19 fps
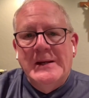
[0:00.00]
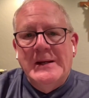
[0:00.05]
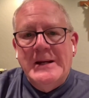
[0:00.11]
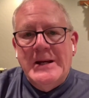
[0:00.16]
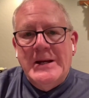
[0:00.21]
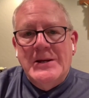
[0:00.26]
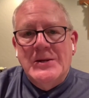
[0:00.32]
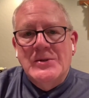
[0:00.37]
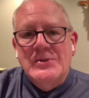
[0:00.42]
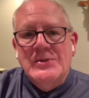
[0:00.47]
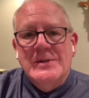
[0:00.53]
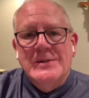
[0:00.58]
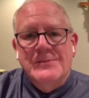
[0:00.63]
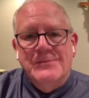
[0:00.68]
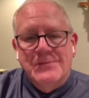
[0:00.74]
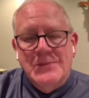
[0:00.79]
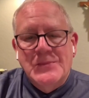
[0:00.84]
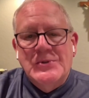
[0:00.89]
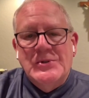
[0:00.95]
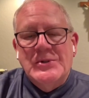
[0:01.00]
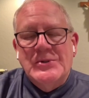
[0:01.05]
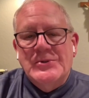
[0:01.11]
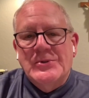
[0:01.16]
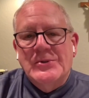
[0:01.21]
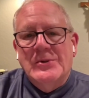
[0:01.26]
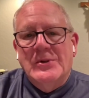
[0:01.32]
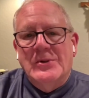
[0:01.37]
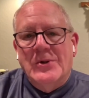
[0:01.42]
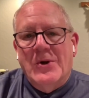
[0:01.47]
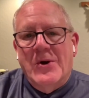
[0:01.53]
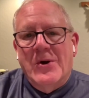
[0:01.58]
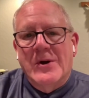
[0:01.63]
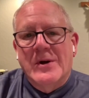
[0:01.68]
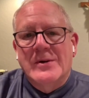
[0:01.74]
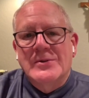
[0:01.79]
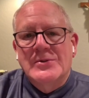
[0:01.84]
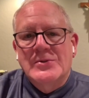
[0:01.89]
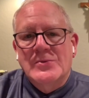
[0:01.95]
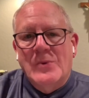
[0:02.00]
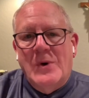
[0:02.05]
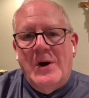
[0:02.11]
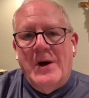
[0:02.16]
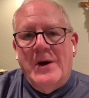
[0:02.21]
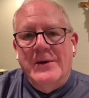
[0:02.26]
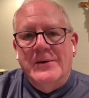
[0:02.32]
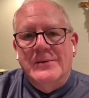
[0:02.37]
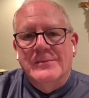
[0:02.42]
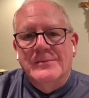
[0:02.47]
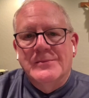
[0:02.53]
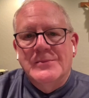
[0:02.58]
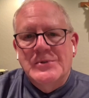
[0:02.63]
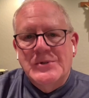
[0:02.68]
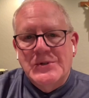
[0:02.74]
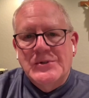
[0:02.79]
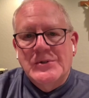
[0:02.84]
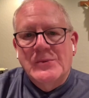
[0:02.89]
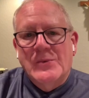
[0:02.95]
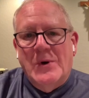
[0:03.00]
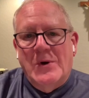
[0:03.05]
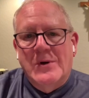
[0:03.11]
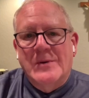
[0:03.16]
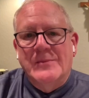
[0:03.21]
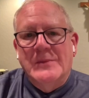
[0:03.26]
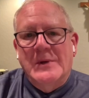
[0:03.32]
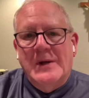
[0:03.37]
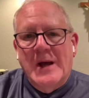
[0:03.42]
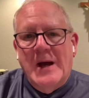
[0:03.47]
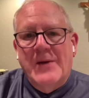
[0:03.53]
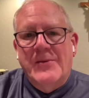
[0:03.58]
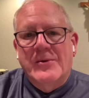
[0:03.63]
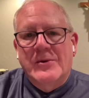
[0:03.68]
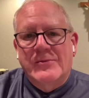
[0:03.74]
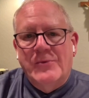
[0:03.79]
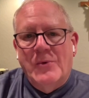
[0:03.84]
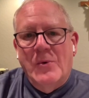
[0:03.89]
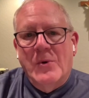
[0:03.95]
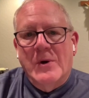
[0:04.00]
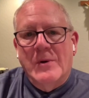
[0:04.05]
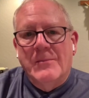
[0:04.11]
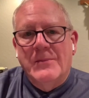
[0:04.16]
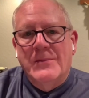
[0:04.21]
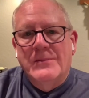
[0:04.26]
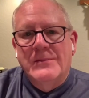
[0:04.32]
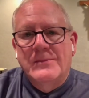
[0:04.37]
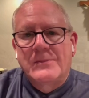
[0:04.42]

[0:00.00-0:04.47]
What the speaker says: is Sister Laura Swan. Sister, welcome to Catholic Forum.